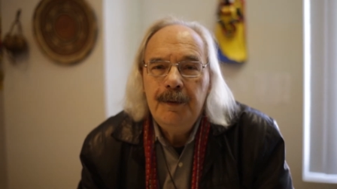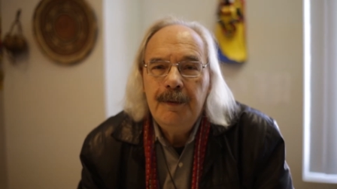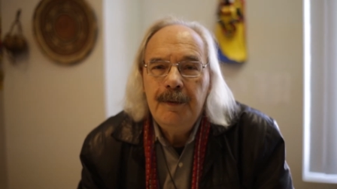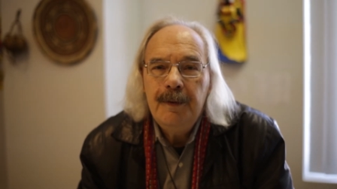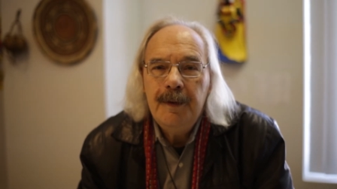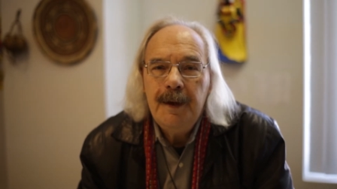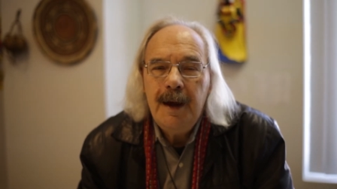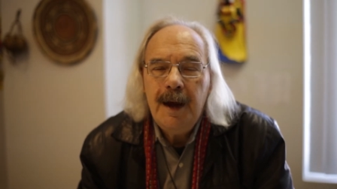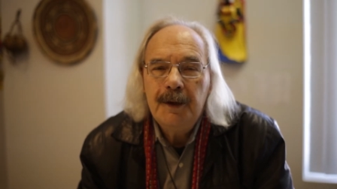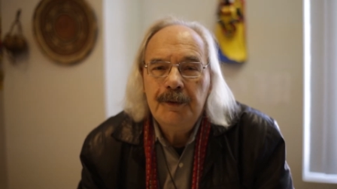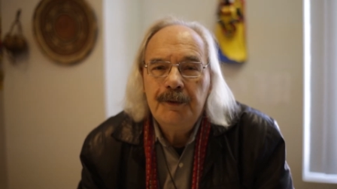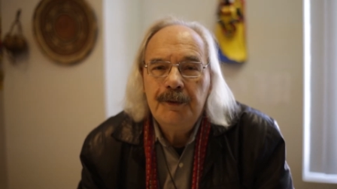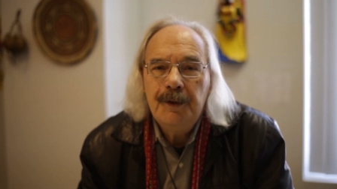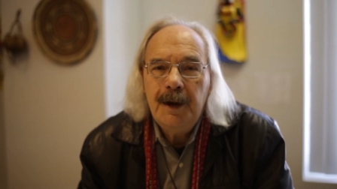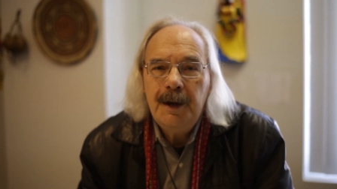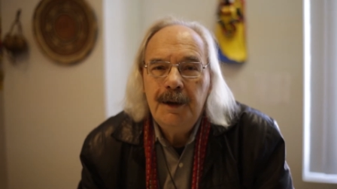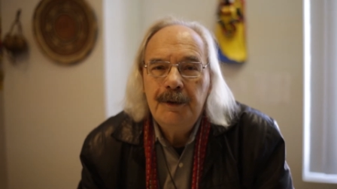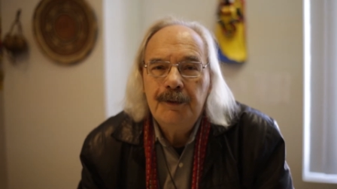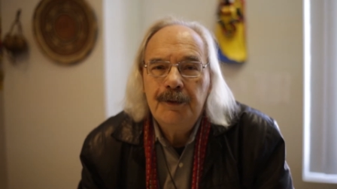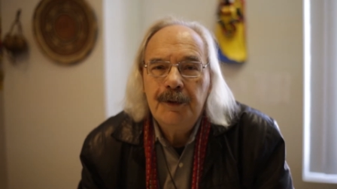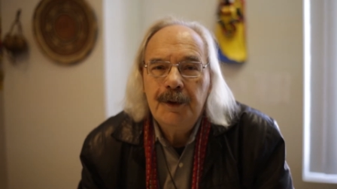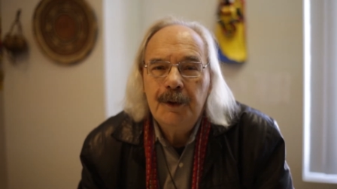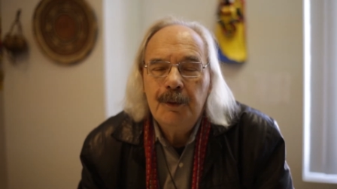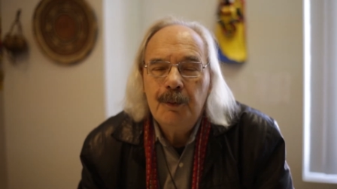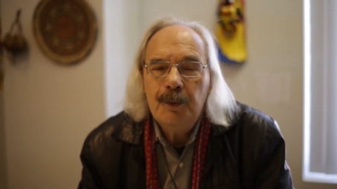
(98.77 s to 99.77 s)
the
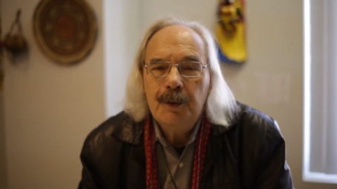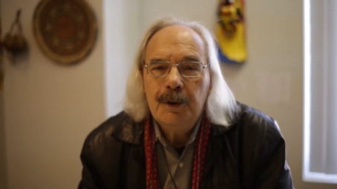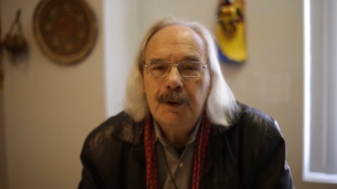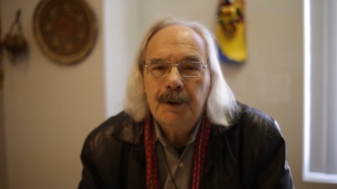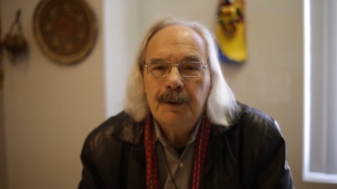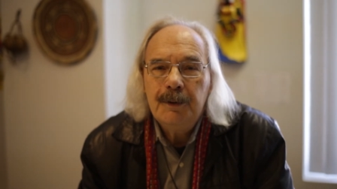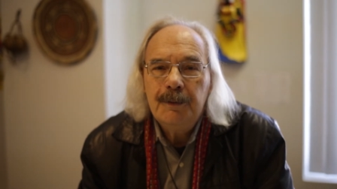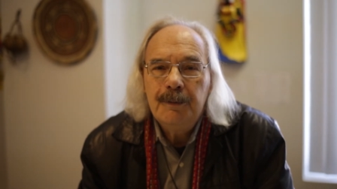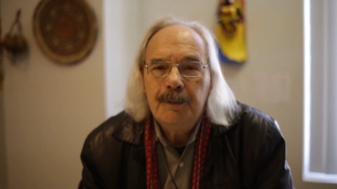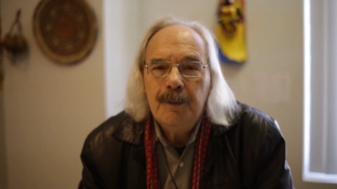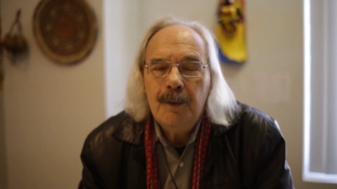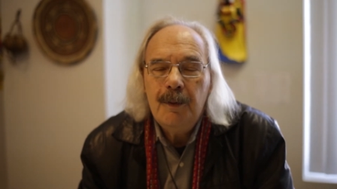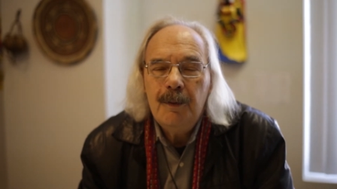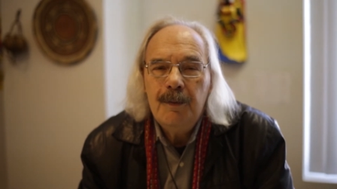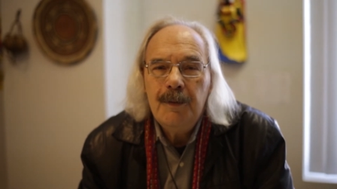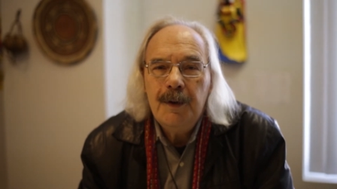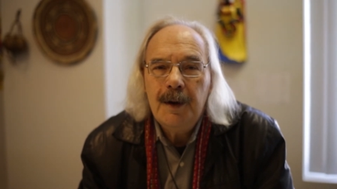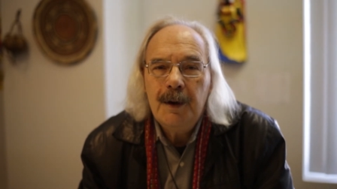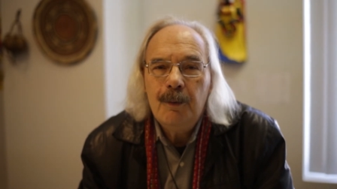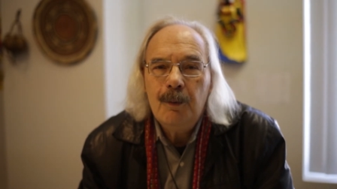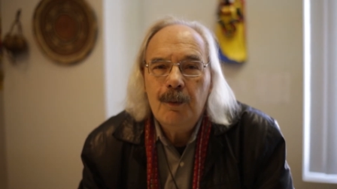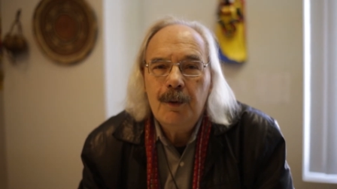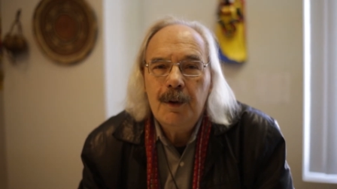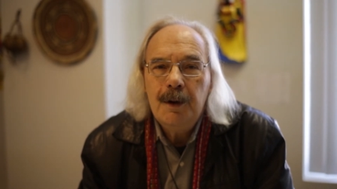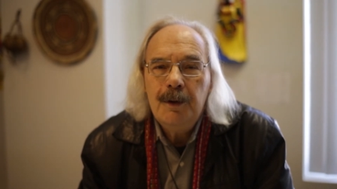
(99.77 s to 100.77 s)
essays that
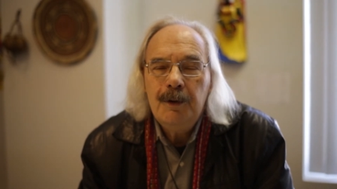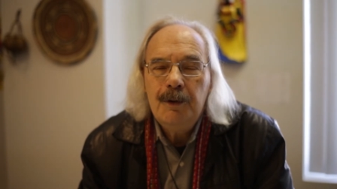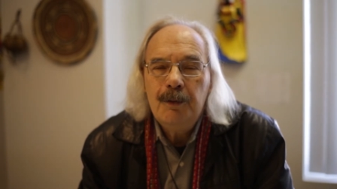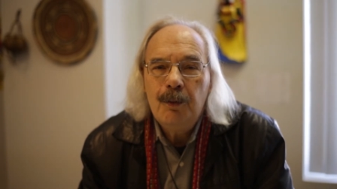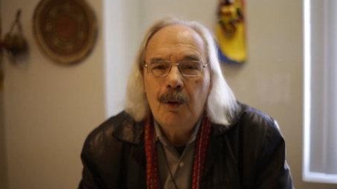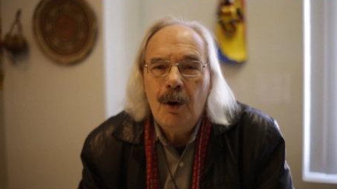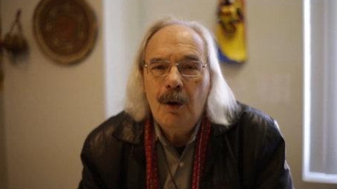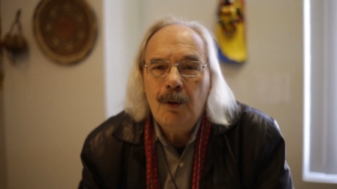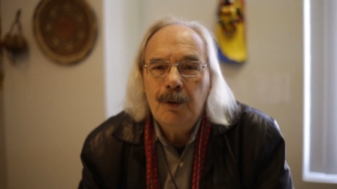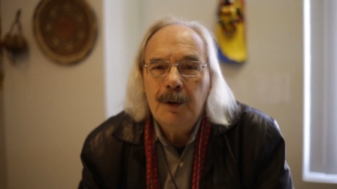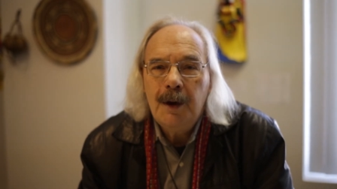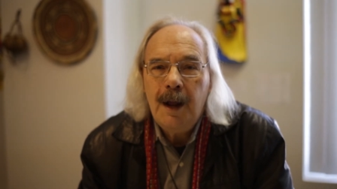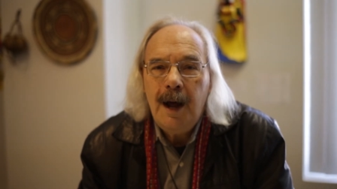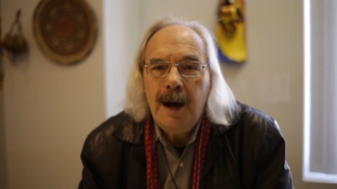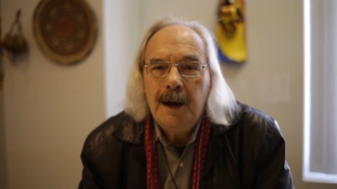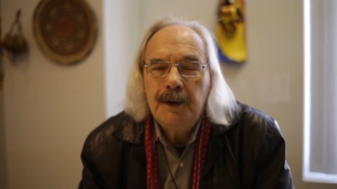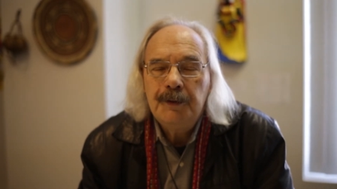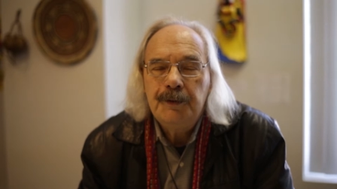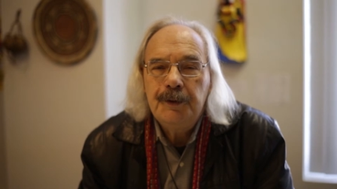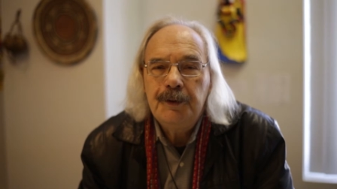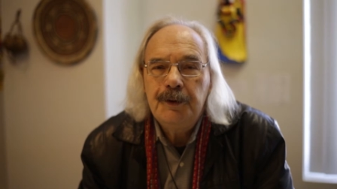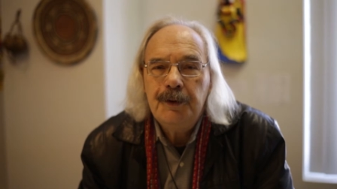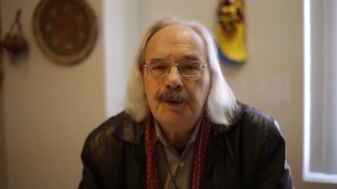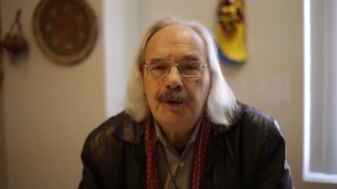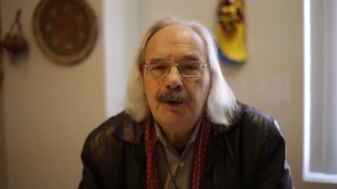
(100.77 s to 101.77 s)
you wrote
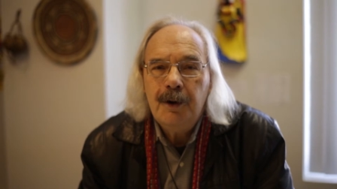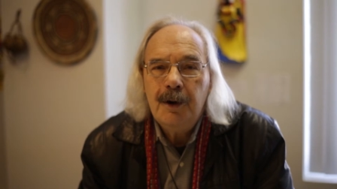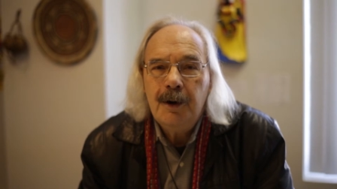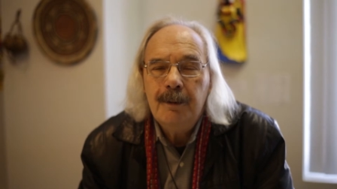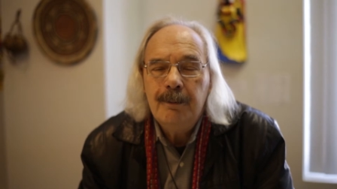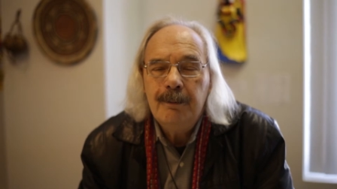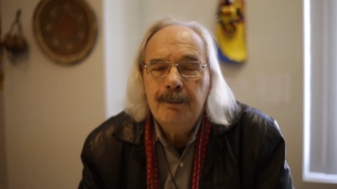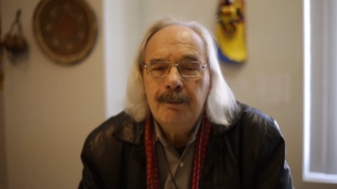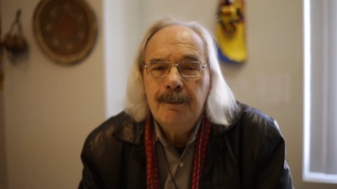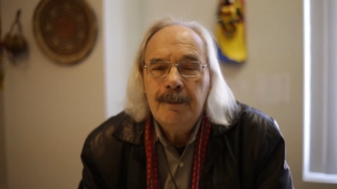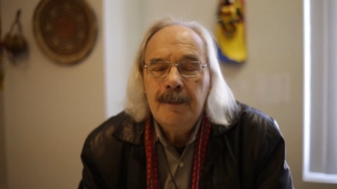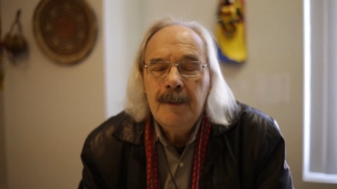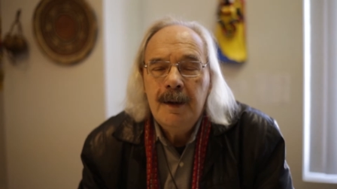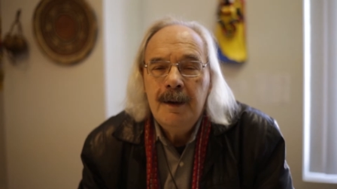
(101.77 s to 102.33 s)
last term.